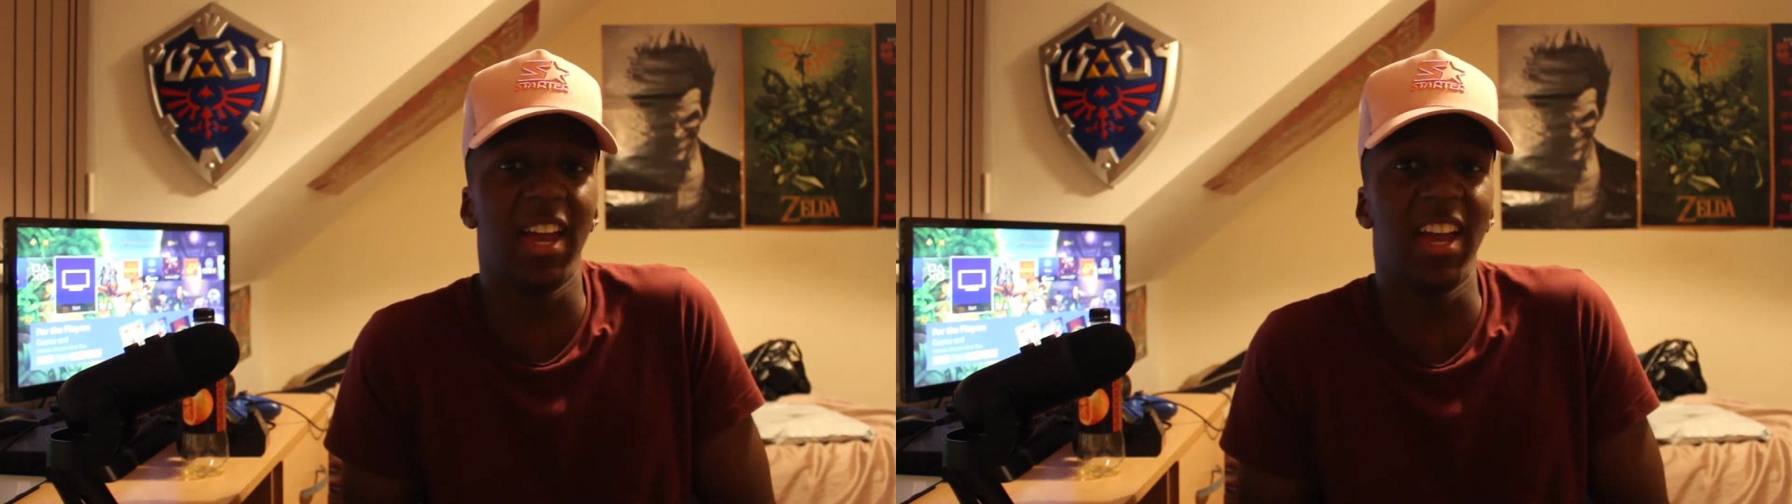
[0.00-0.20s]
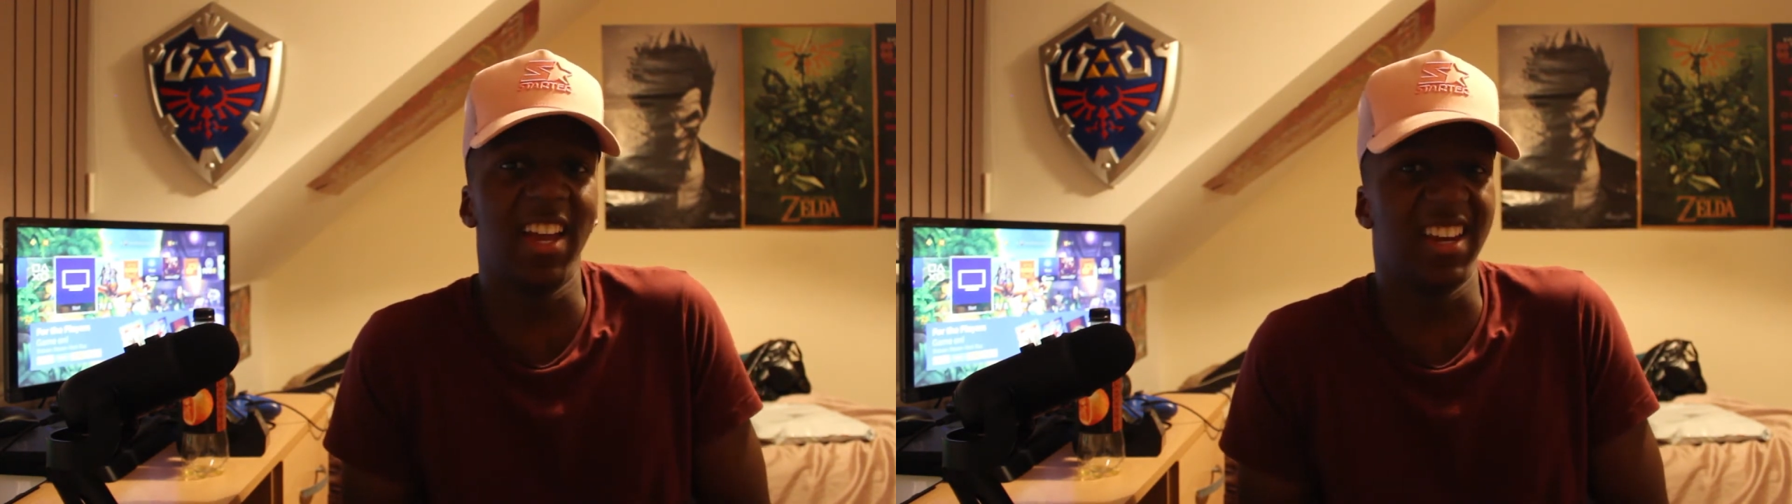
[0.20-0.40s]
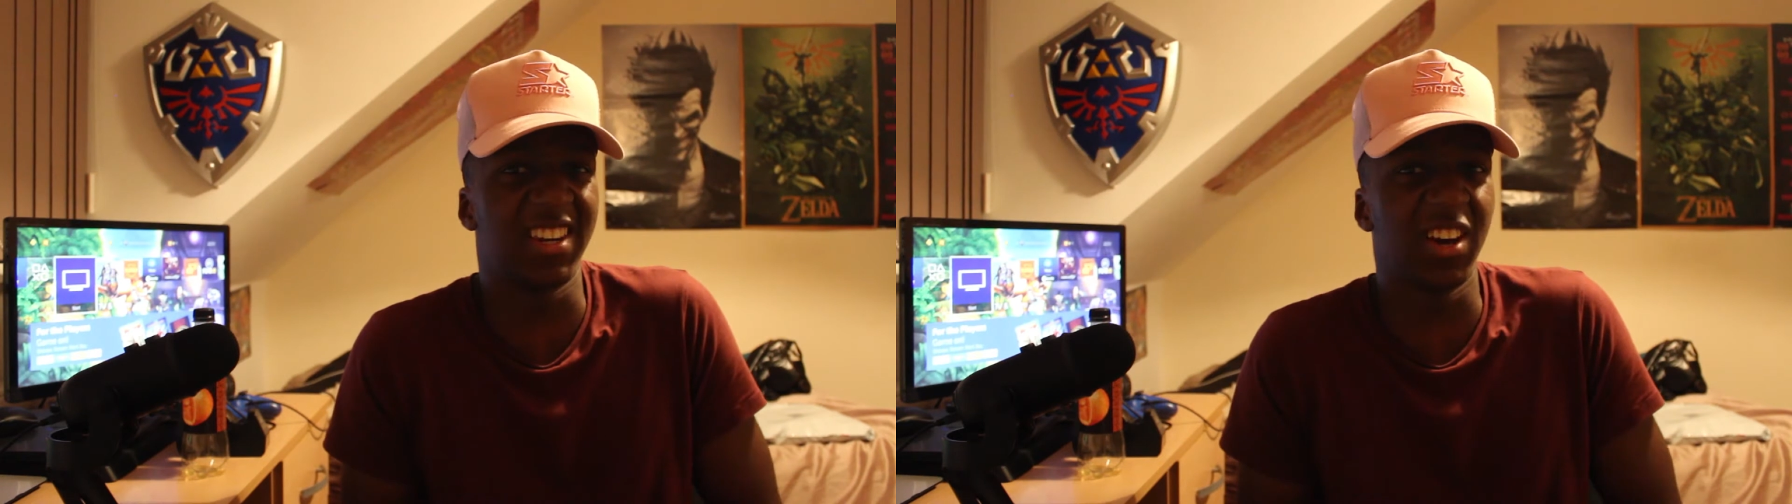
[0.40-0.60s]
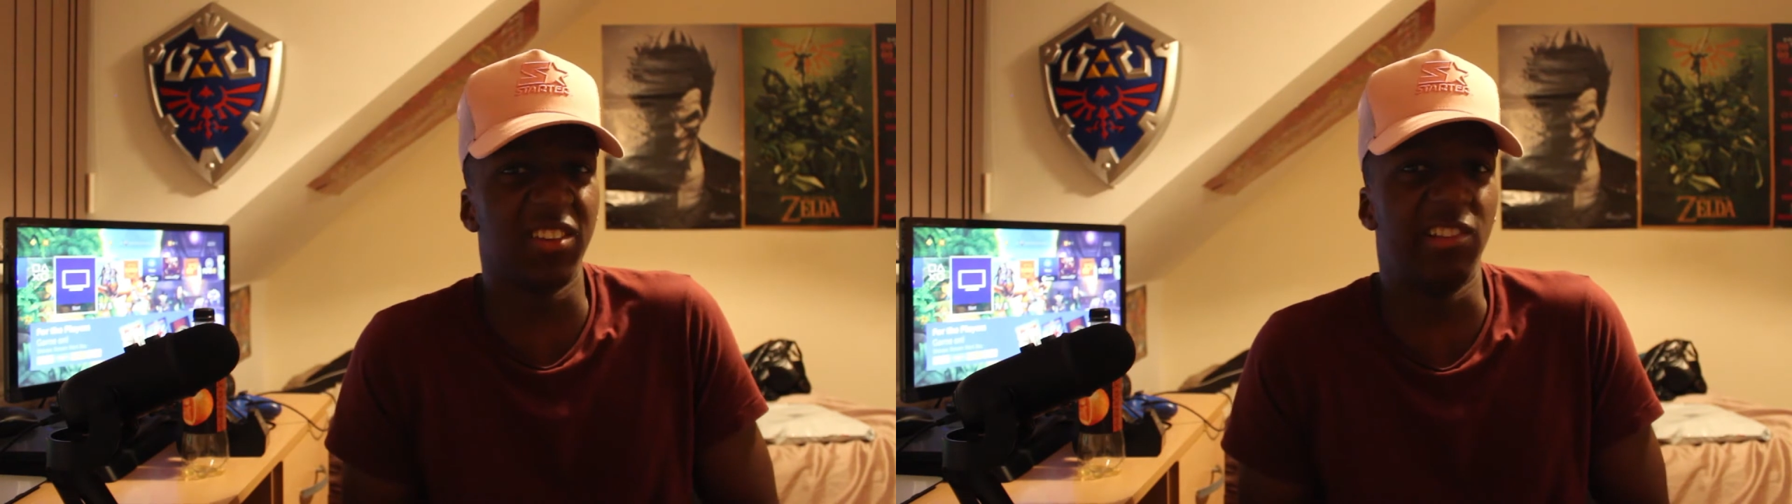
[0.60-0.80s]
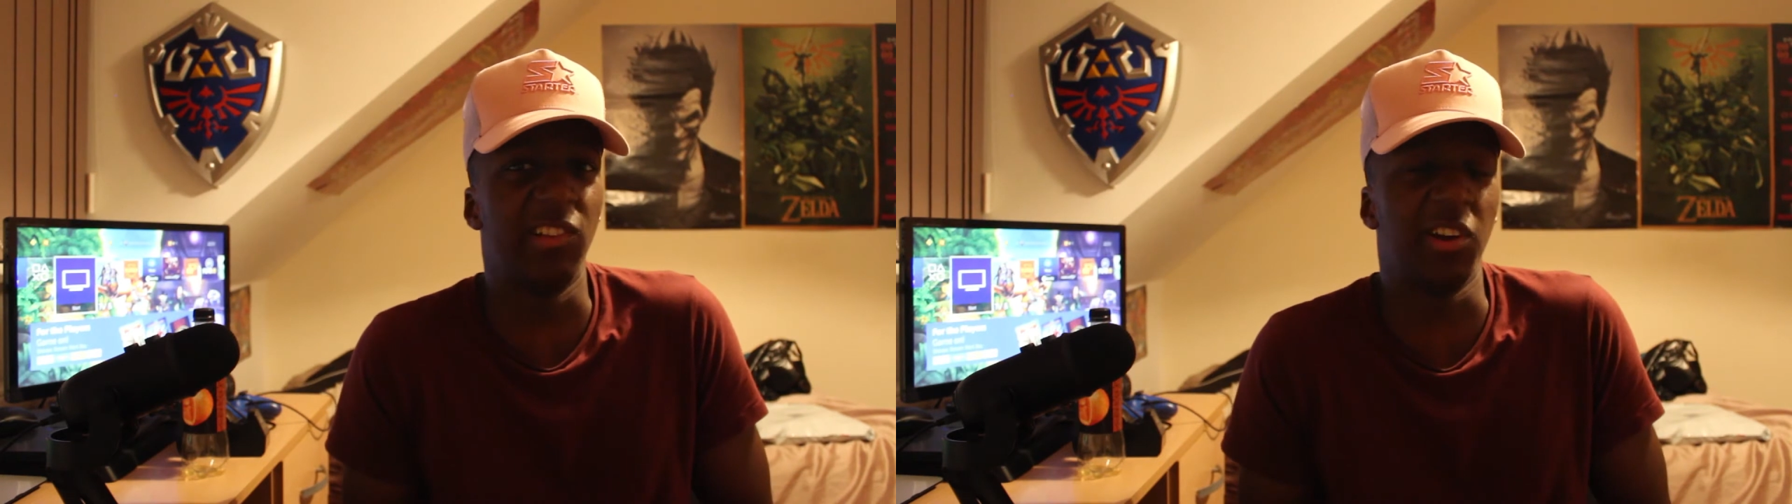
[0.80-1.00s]
it
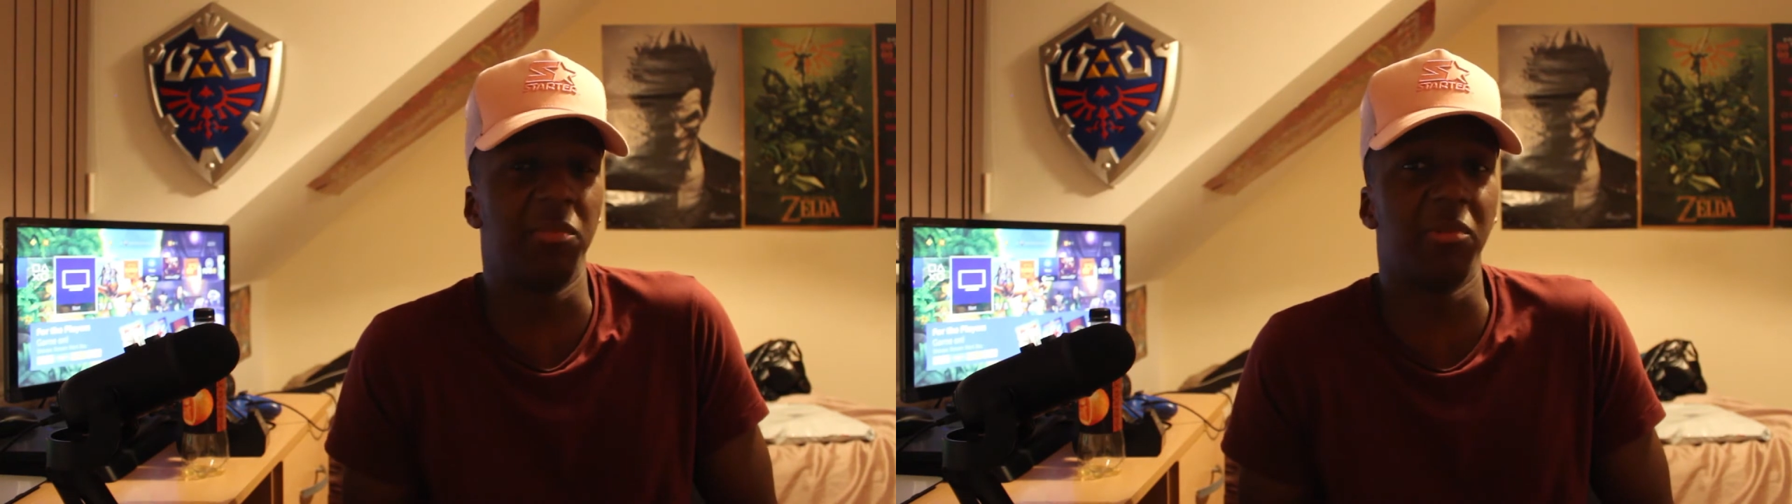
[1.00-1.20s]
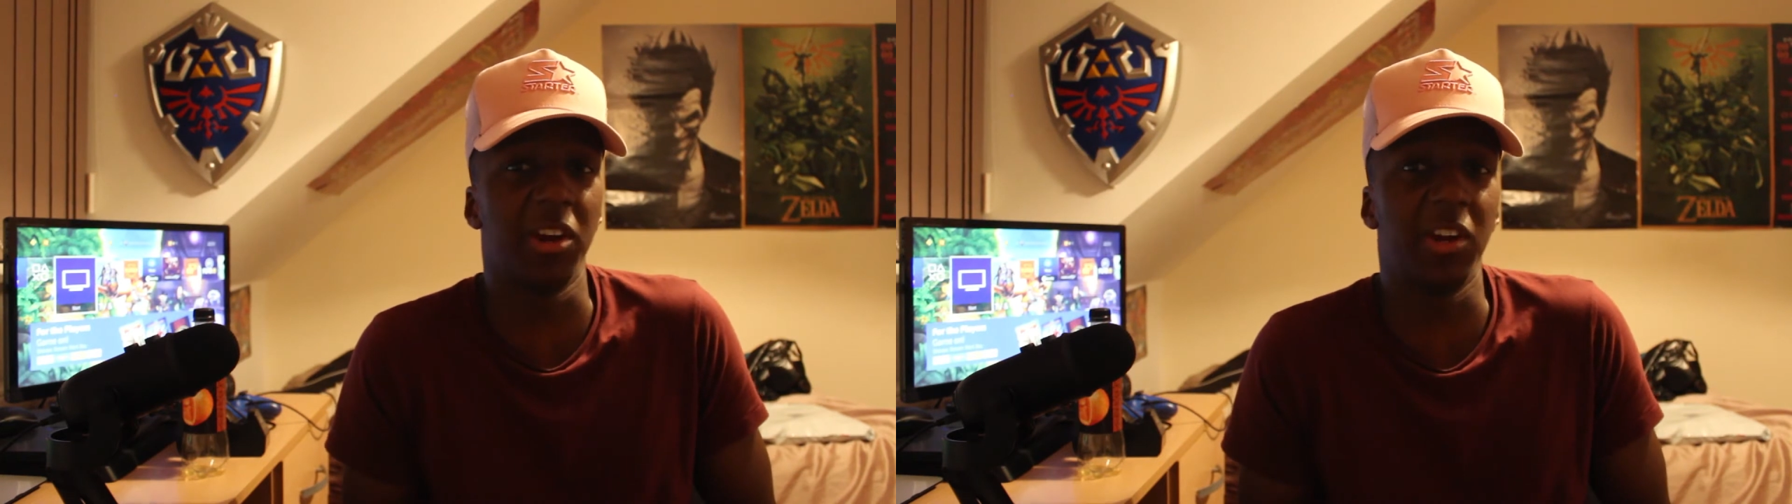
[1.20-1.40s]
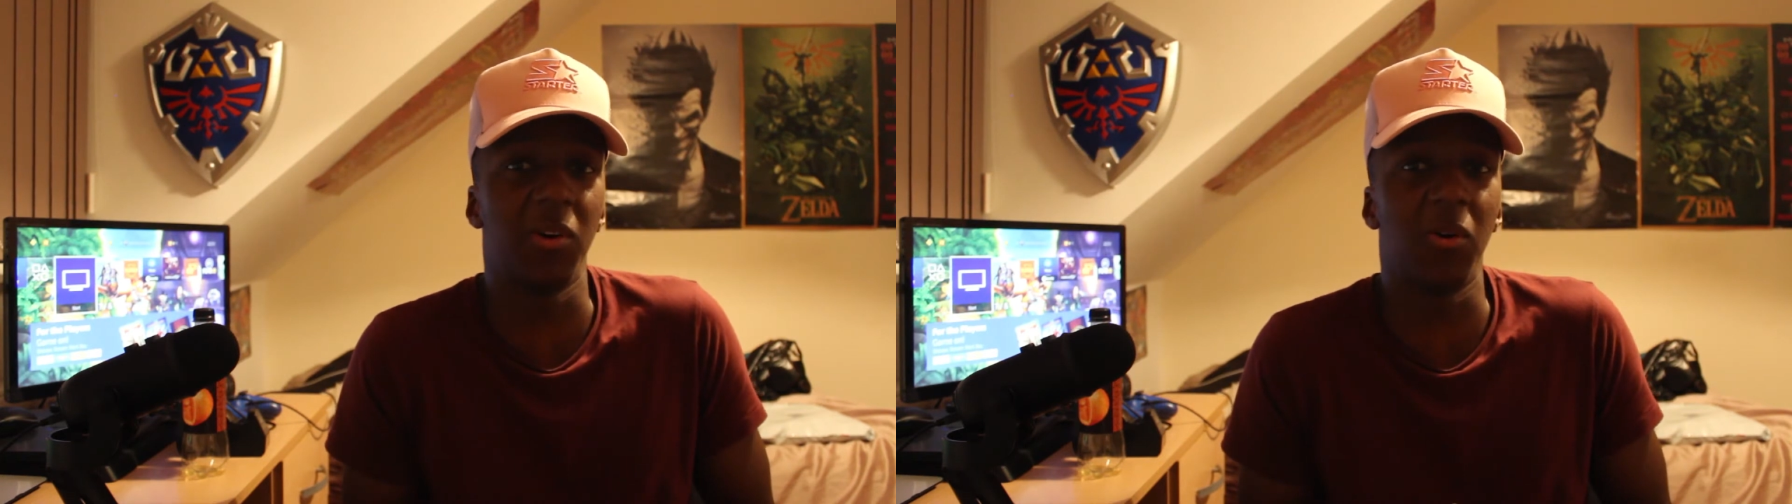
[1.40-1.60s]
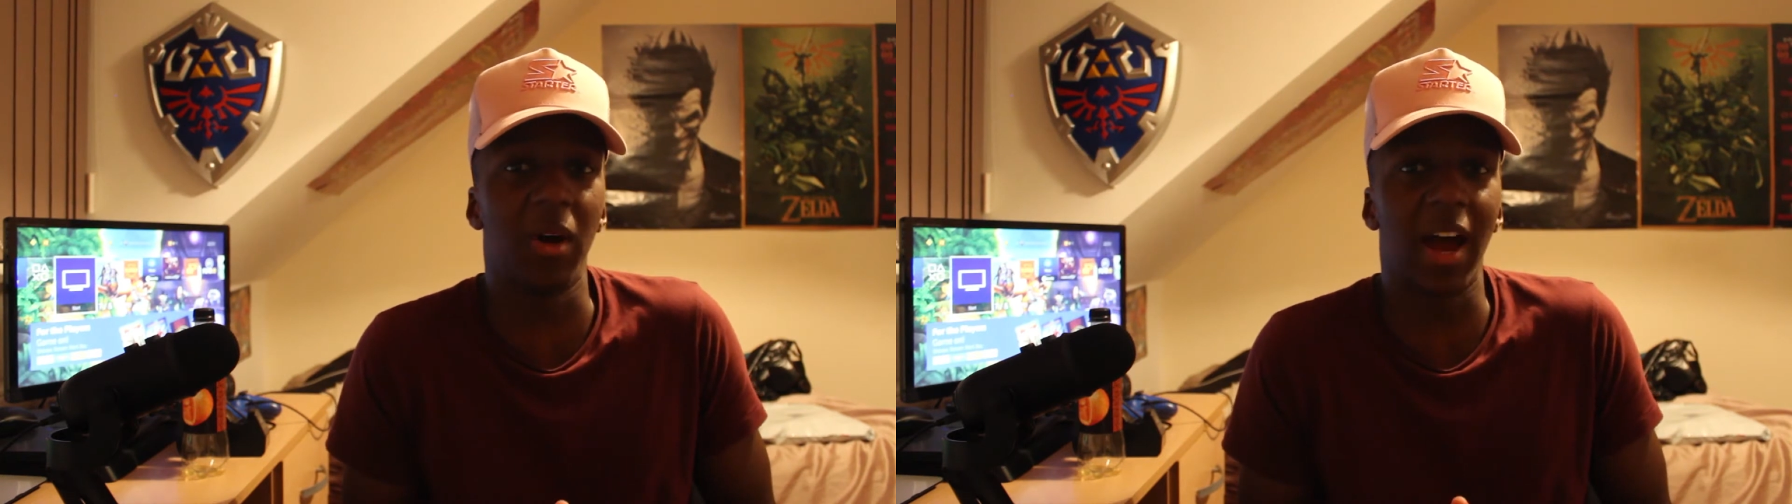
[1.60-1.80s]
does look pretty cool,